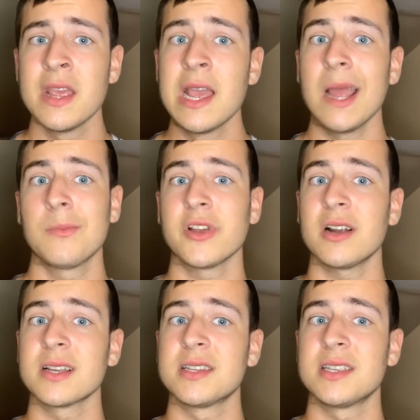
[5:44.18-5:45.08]

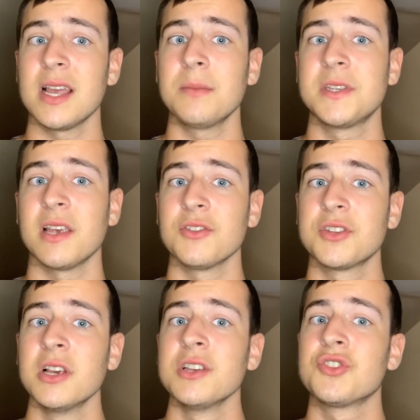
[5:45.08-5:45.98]
Embryonic stem cells
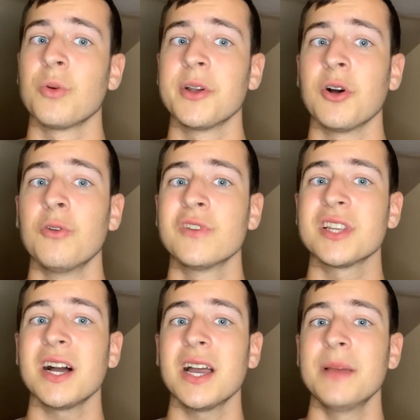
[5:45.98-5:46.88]
stored over
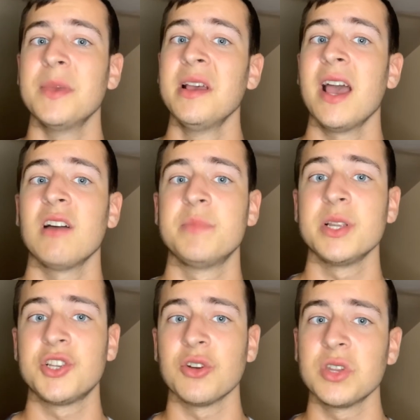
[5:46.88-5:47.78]
time have been
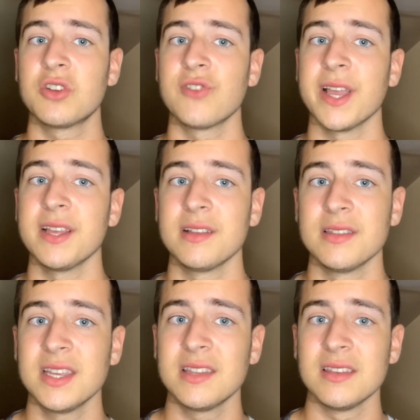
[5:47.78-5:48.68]
shown to create
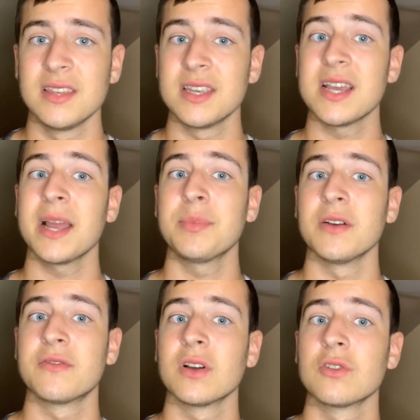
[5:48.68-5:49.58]
the type
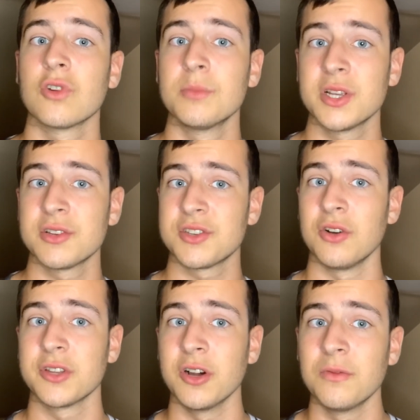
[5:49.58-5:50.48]
of
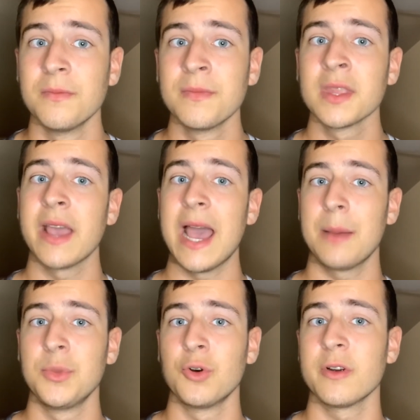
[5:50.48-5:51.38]
chromosomal
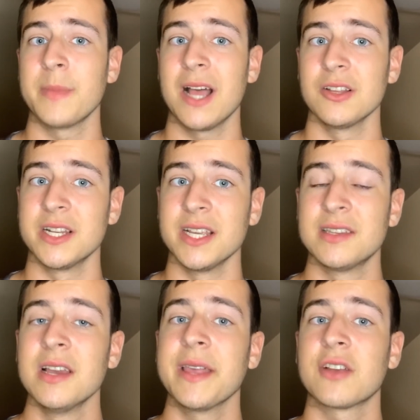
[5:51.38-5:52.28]
abnormalities
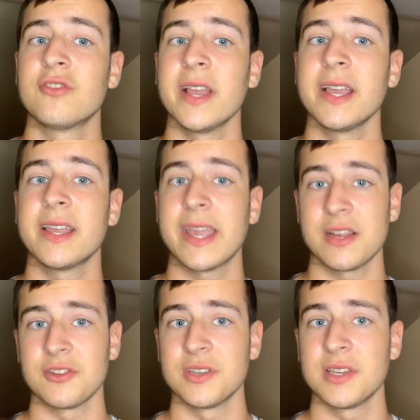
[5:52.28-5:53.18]
that create
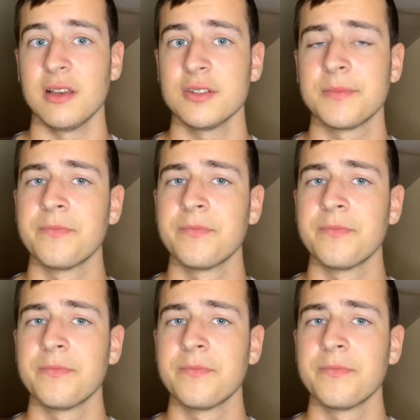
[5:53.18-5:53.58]
cancer cells.